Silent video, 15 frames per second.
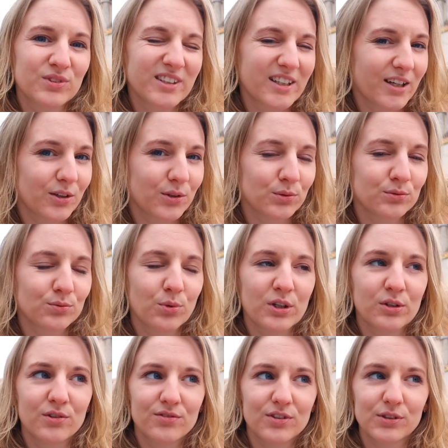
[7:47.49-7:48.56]
down
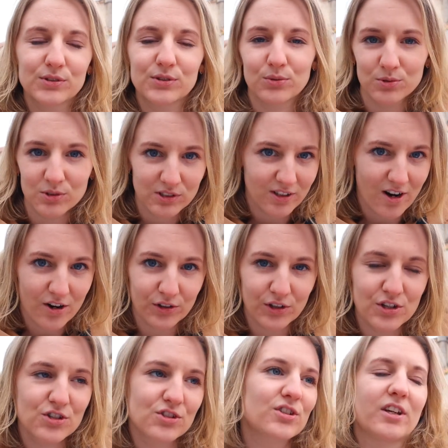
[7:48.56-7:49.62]
why do I feel so
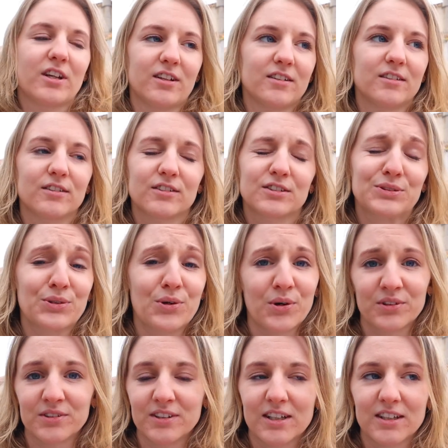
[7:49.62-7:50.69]
discouraged and so
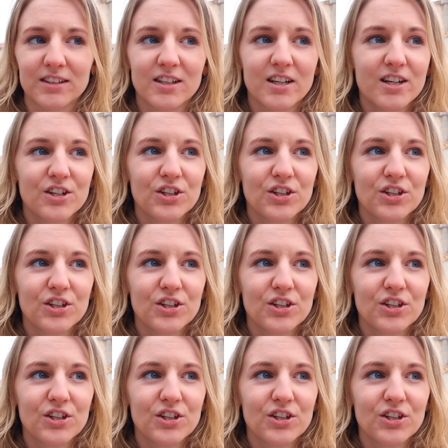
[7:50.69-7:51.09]
on and